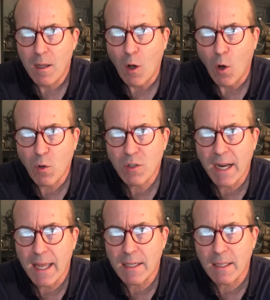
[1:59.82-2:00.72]
hold your
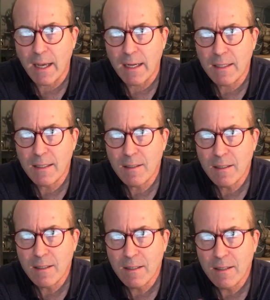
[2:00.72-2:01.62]
hand tight,
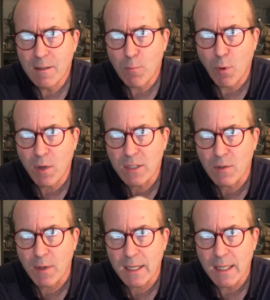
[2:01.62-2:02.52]
point
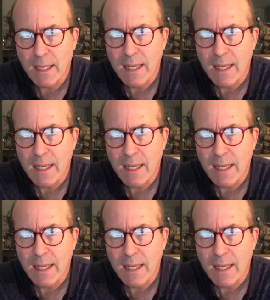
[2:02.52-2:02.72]
to it,